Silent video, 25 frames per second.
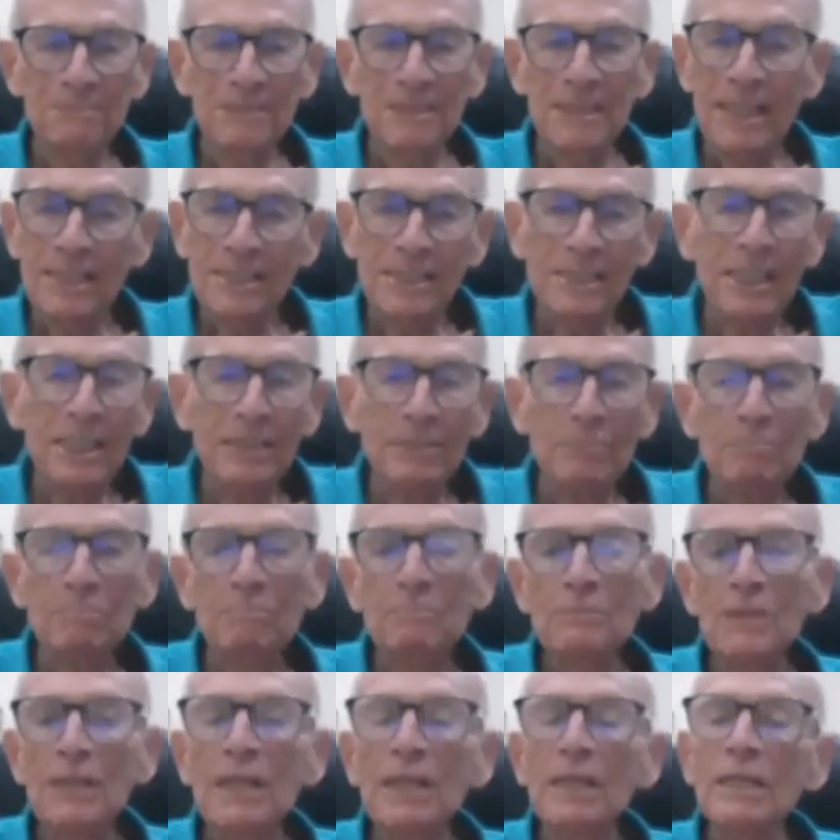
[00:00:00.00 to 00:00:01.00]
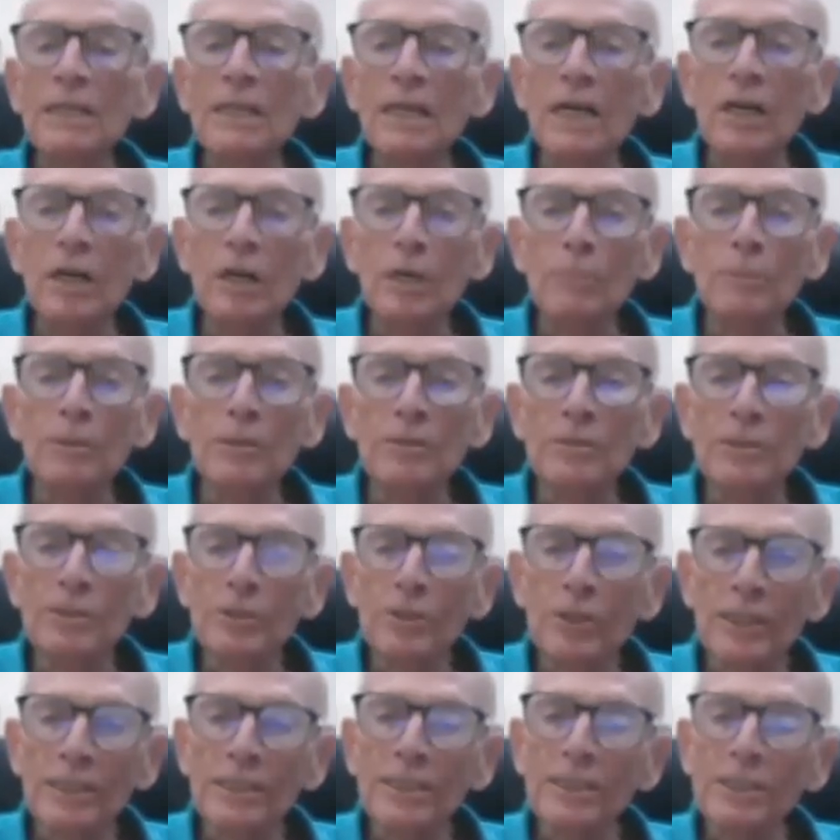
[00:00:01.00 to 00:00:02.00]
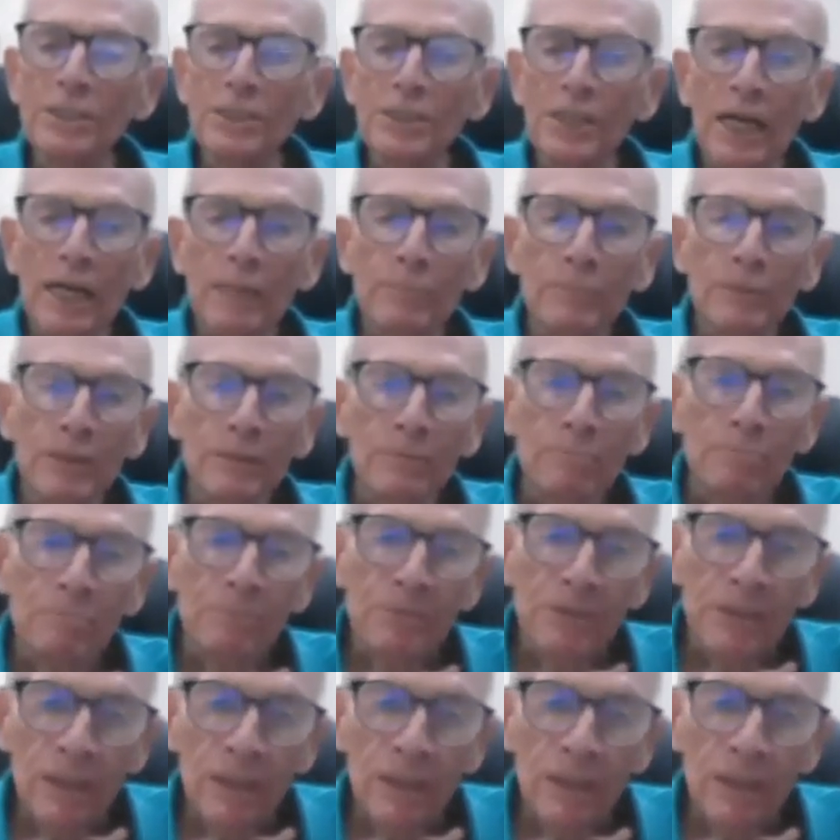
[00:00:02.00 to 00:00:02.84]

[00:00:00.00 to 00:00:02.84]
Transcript: That's it. I hope you enjoyed this chapter.